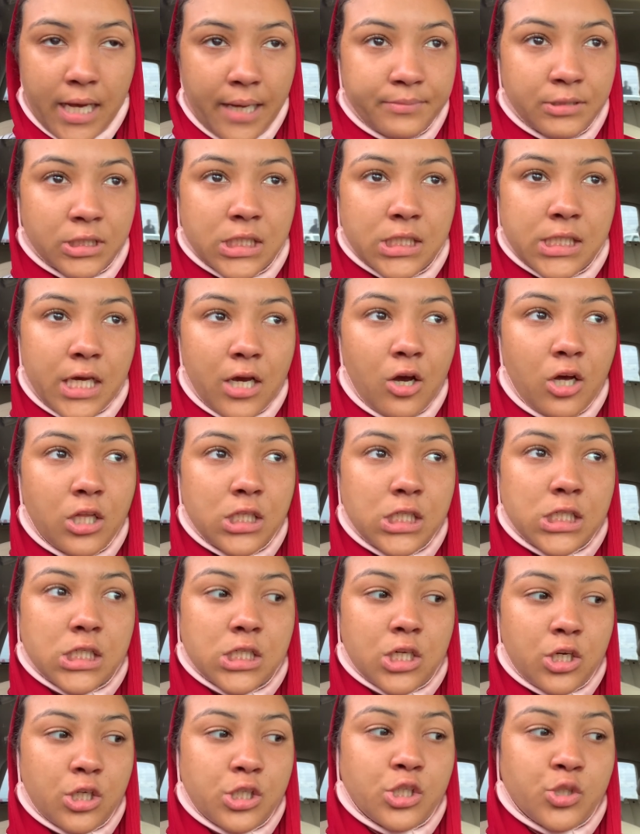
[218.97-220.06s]
I'm just saying all these
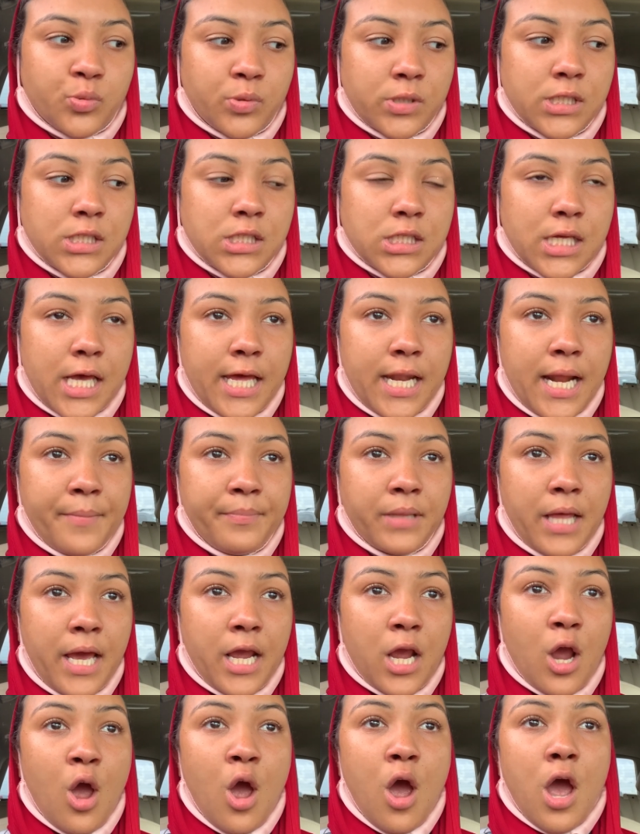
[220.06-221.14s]
curse words and I'm
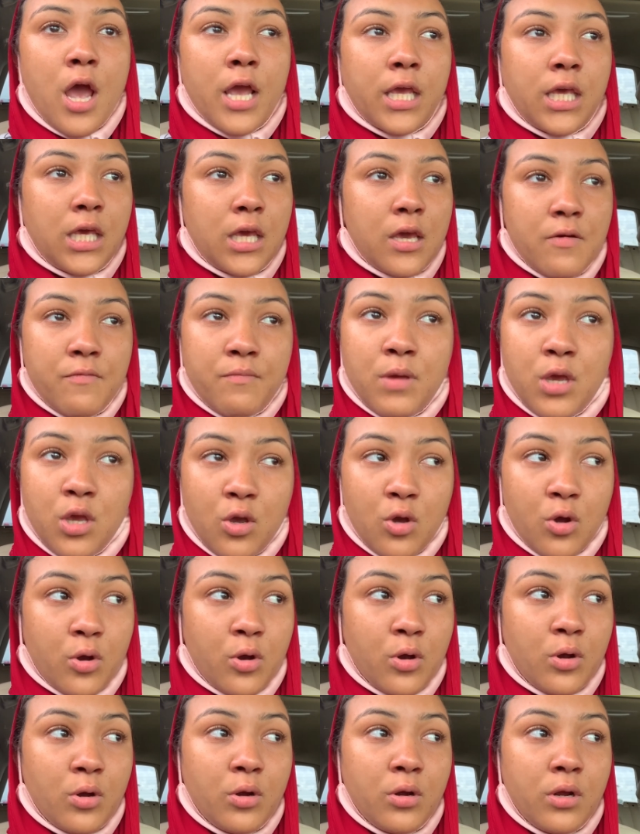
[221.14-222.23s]
give me
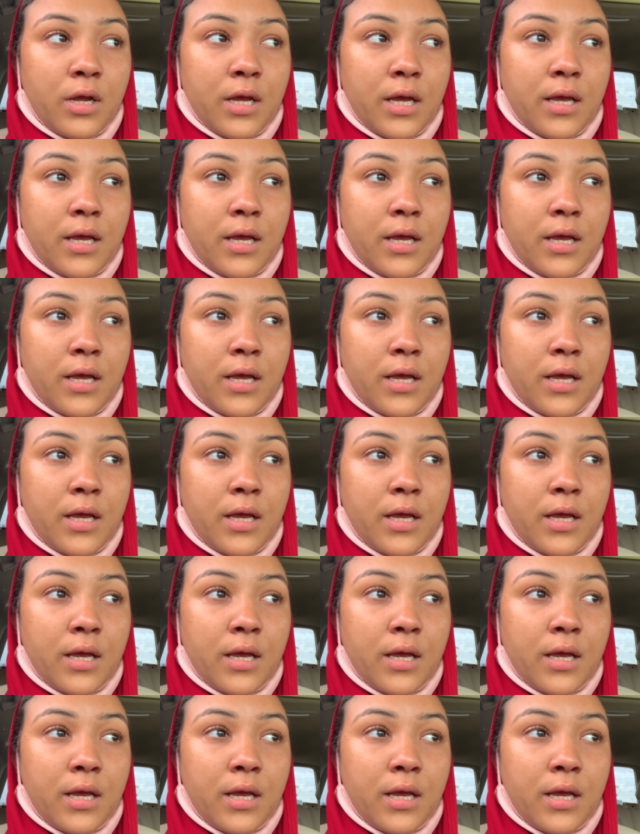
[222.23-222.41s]
your,